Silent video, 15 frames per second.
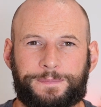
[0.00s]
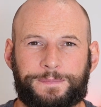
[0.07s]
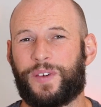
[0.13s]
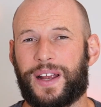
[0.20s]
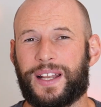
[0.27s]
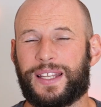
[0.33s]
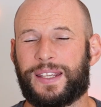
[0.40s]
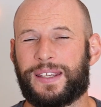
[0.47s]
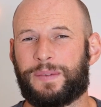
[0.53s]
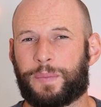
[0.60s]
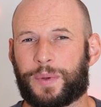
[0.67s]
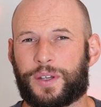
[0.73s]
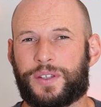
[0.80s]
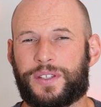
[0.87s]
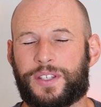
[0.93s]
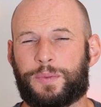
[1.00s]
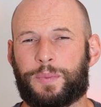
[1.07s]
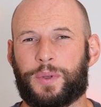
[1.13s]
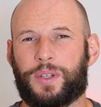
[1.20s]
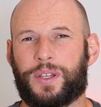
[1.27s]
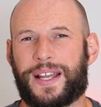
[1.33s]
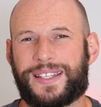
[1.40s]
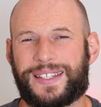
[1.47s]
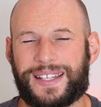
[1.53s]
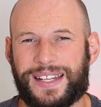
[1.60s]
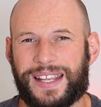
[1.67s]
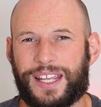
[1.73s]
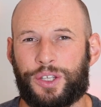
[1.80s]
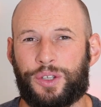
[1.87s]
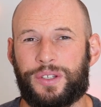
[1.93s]
Finally, because this blue light's in
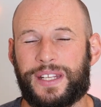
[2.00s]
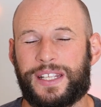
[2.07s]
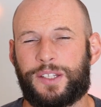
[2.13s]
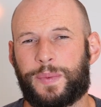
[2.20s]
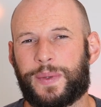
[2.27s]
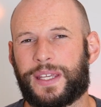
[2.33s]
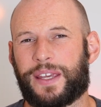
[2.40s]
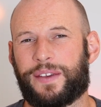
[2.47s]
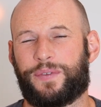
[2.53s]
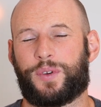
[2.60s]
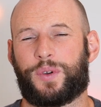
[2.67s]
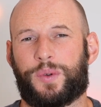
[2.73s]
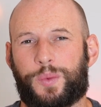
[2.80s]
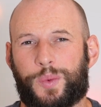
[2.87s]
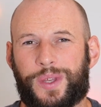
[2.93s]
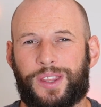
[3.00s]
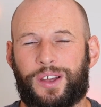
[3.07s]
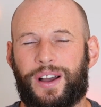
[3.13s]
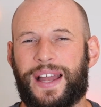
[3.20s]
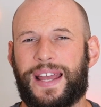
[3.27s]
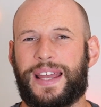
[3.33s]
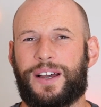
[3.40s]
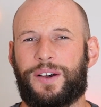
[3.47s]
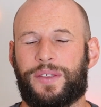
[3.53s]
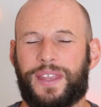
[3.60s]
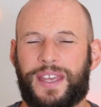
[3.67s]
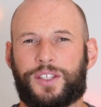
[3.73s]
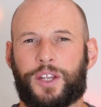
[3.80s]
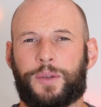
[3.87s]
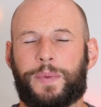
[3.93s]
here, you need to be careful with eye health.
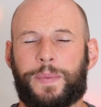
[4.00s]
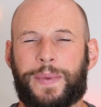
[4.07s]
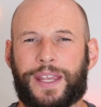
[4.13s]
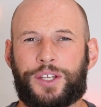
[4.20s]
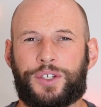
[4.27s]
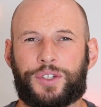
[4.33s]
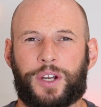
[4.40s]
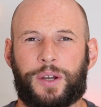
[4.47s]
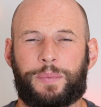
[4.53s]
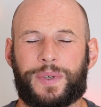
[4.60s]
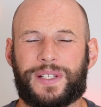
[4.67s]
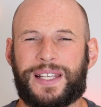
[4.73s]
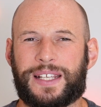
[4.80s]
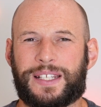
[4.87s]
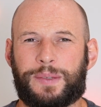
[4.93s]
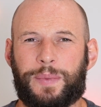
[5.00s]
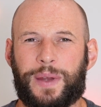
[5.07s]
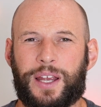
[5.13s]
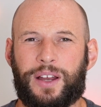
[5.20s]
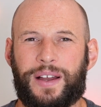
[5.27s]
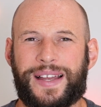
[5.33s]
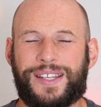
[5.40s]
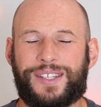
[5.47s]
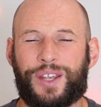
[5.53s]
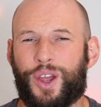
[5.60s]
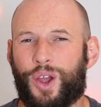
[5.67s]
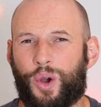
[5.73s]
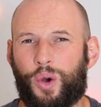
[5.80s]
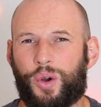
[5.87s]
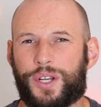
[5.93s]
So I'd be making sure I'm protecting my eyes
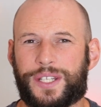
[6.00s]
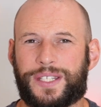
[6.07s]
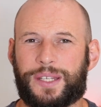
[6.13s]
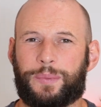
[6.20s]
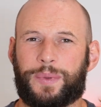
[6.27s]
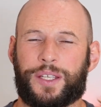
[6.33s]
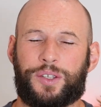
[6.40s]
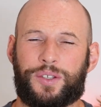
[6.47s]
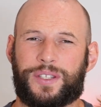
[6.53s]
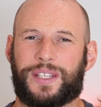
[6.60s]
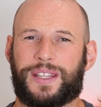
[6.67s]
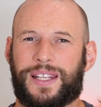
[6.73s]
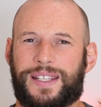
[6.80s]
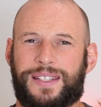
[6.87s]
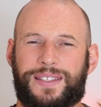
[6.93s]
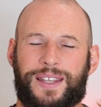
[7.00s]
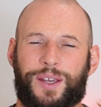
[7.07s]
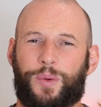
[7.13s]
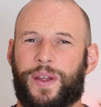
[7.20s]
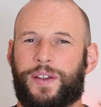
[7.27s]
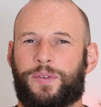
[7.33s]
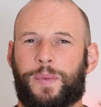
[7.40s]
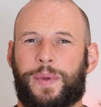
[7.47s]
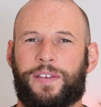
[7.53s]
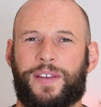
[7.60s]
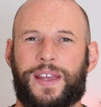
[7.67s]
or just simply using this away from my